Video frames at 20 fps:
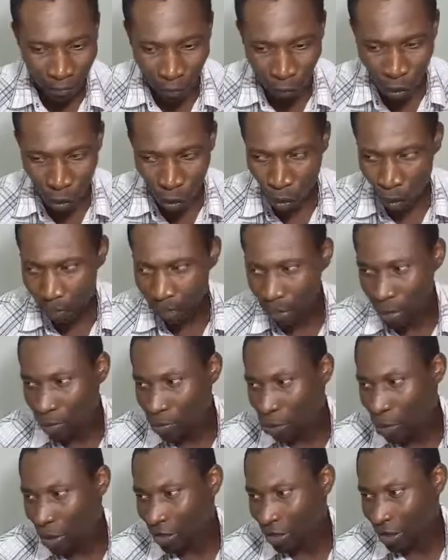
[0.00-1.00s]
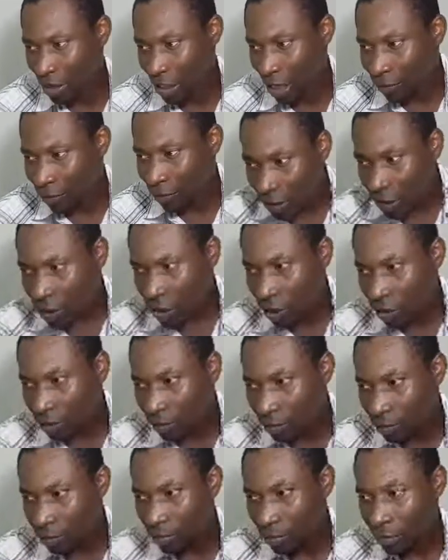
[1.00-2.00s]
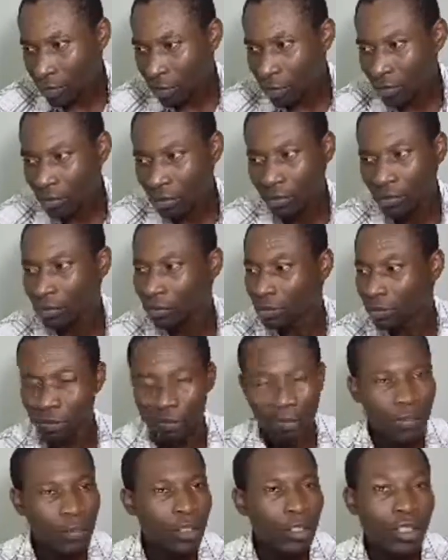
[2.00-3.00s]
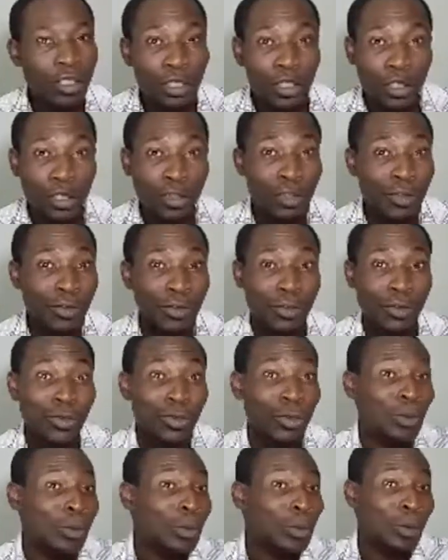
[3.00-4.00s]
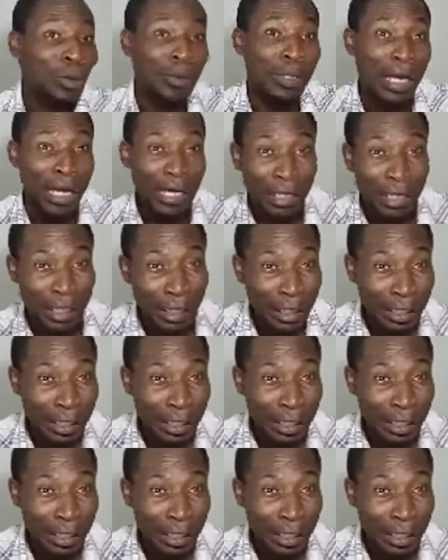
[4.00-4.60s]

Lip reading: When people are selfish, it's so likely